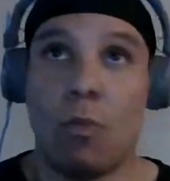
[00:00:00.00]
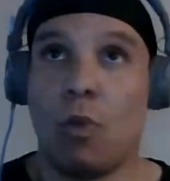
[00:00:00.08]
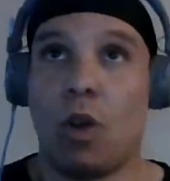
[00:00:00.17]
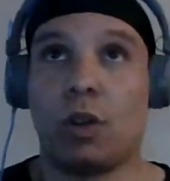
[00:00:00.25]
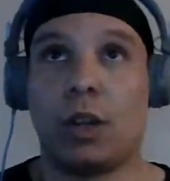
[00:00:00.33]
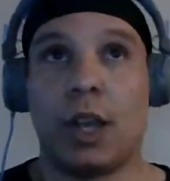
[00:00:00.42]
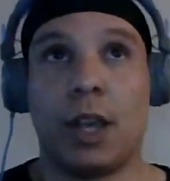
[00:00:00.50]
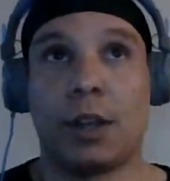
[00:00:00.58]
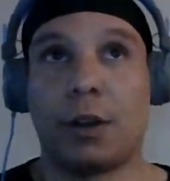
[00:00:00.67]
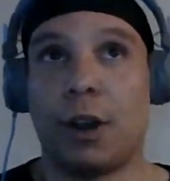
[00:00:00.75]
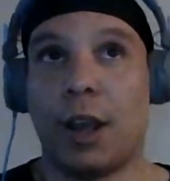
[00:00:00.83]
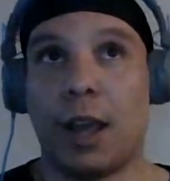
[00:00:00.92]
on the
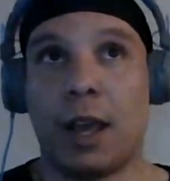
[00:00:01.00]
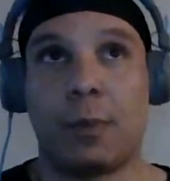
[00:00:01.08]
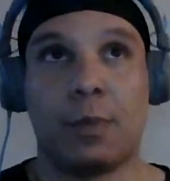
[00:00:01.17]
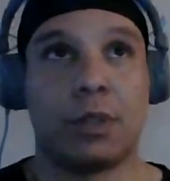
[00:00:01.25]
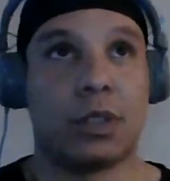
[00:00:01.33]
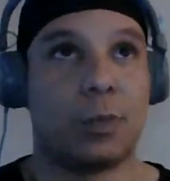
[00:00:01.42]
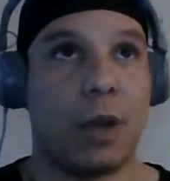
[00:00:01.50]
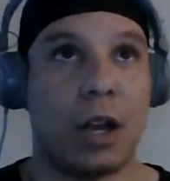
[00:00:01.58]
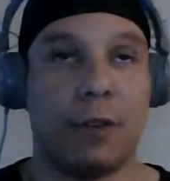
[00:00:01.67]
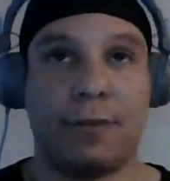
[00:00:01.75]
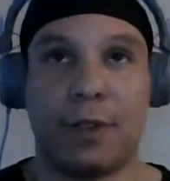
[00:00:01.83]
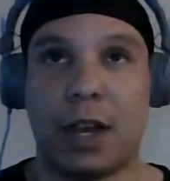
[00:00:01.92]
Anchor app and
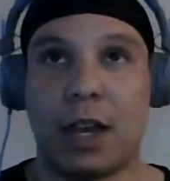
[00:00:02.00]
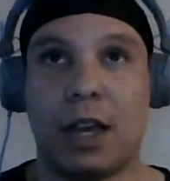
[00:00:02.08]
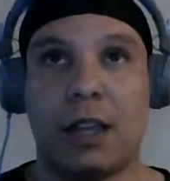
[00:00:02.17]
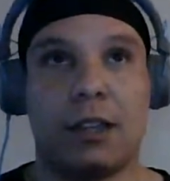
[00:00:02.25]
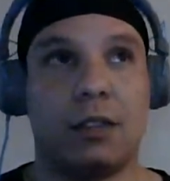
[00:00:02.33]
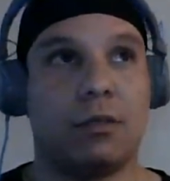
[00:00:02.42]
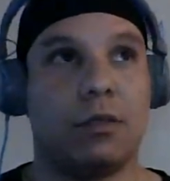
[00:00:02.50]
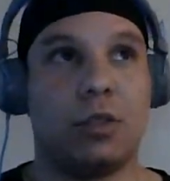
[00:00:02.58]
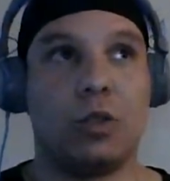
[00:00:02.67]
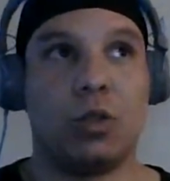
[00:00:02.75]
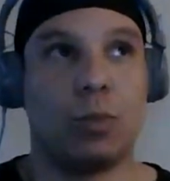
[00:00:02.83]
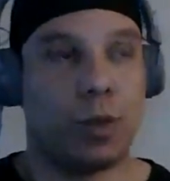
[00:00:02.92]
Spotify and
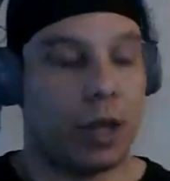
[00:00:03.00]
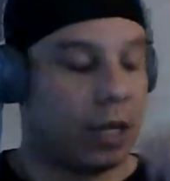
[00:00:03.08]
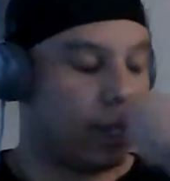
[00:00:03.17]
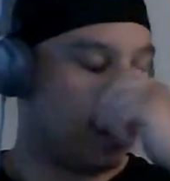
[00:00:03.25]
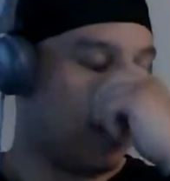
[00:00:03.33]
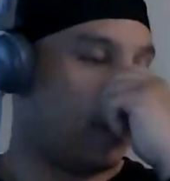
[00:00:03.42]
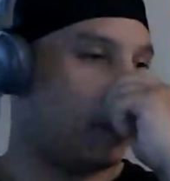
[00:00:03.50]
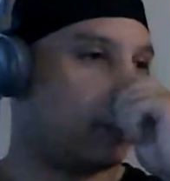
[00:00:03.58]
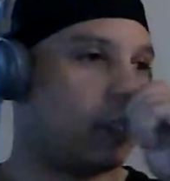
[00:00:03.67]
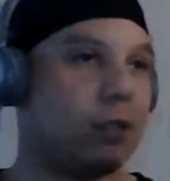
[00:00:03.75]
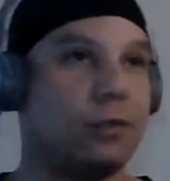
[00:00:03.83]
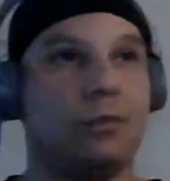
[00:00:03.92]
Google
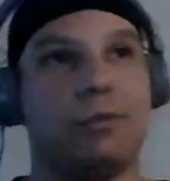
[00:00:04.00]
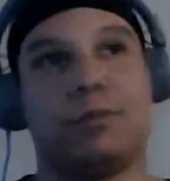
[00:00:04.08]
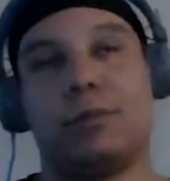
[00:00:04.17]
Podcasts and